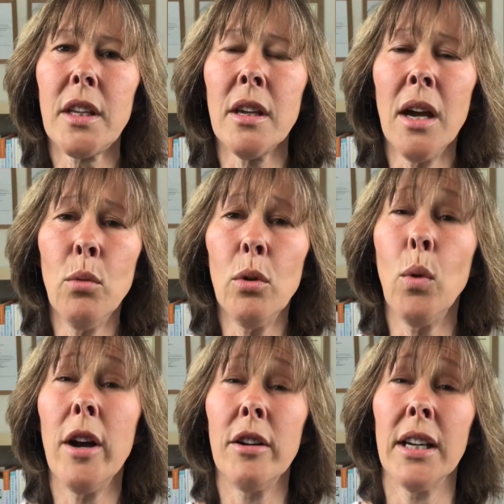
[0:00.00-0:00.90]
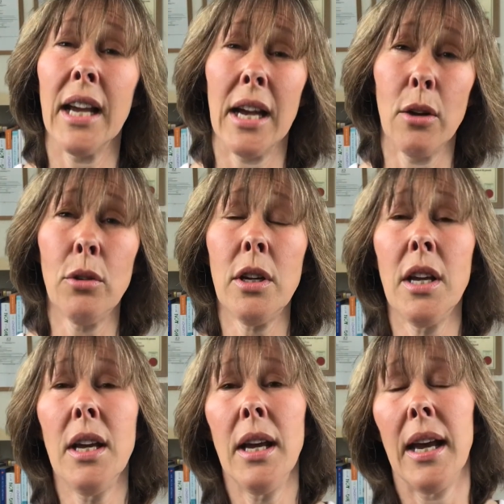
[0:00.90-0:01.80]
I will wear a gown
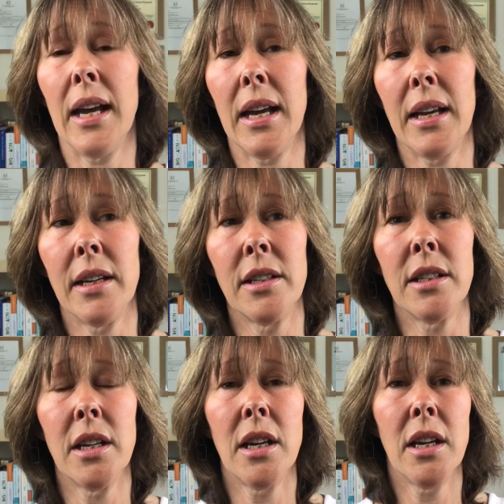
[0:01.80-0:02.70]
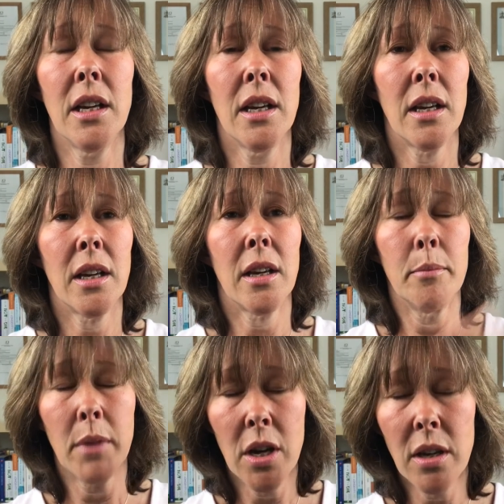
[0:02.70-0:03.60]
and a
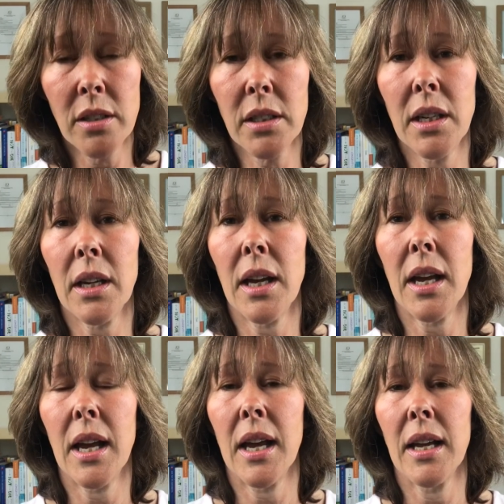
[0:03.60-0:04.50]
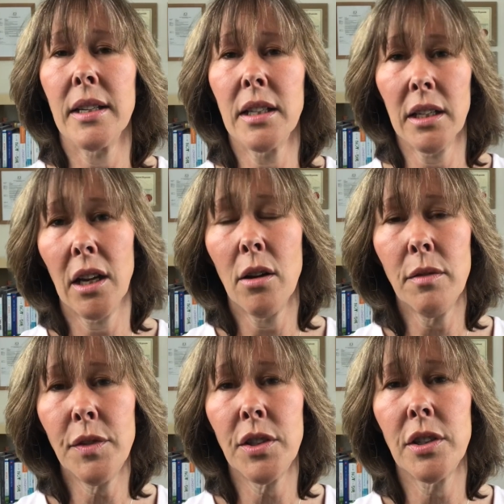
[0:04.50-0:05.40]
mask and
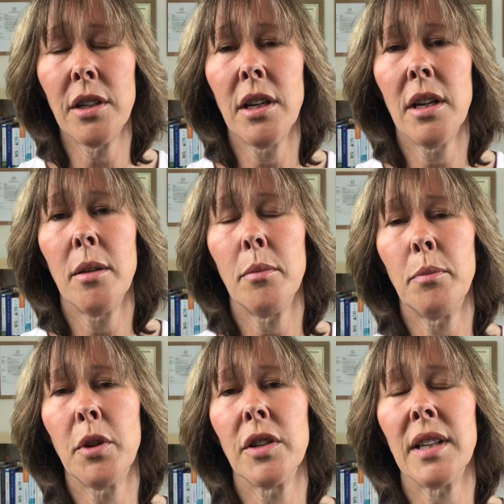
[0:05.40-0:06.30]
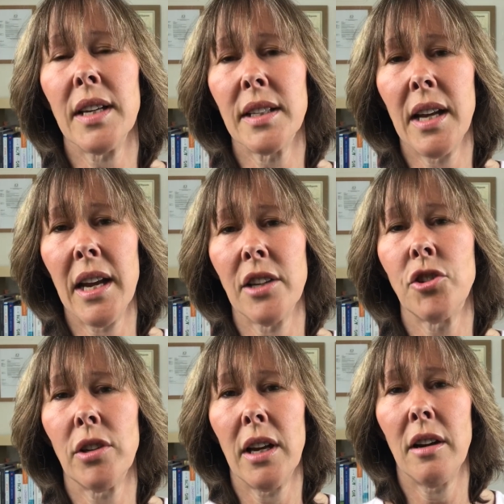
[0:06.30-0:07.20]
gloves, because that's an
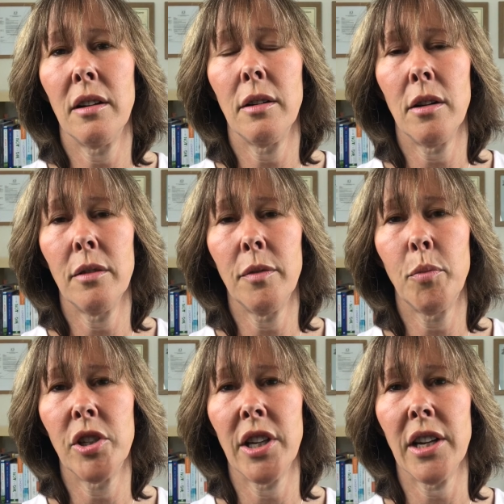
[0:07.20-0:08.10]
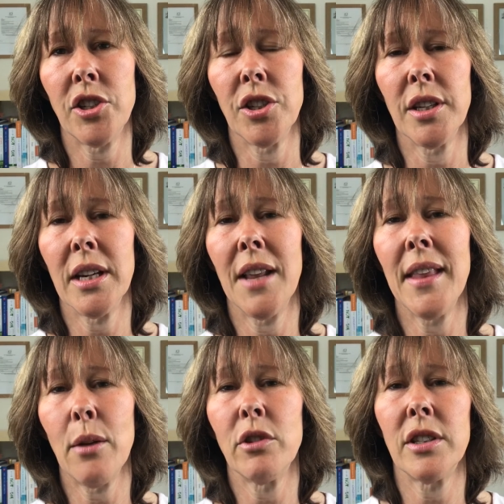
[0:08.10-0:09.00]
extra layer of protection, and
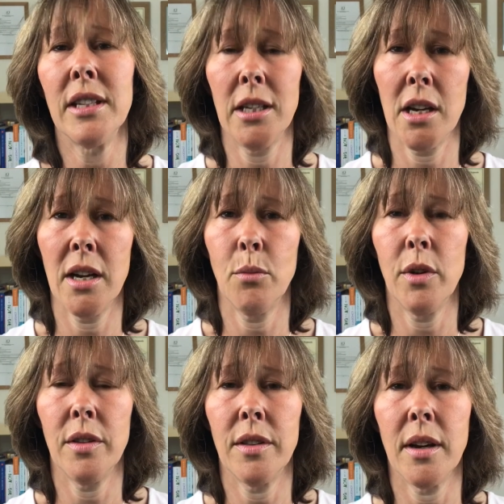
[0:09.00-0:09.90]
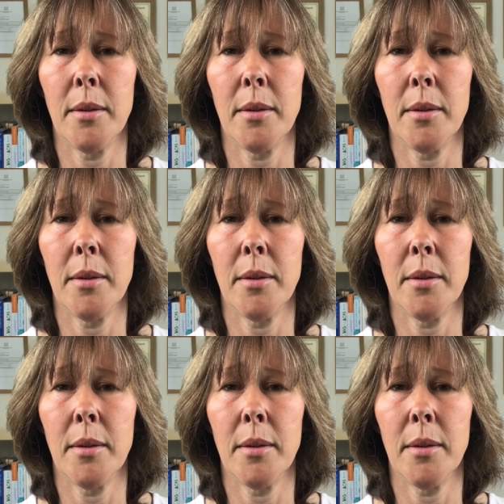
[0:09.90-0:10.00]
that's in line with